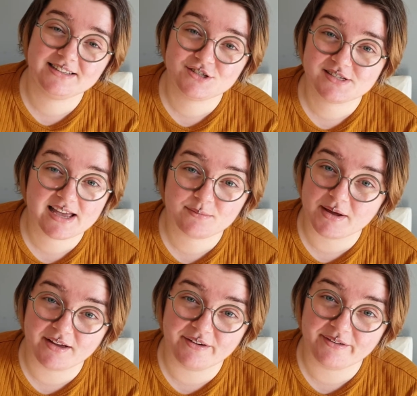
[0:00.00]
just had my
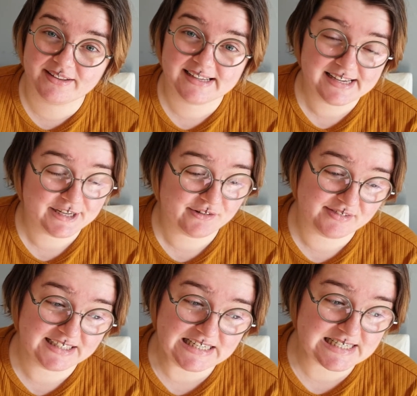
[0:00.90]
heart. It
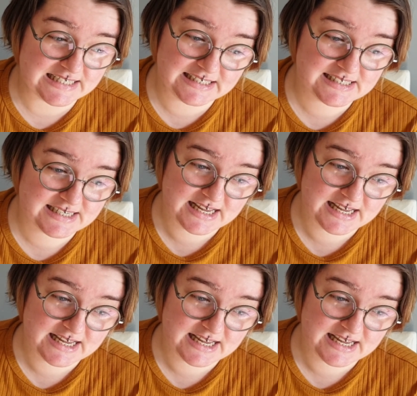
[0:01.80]
really did.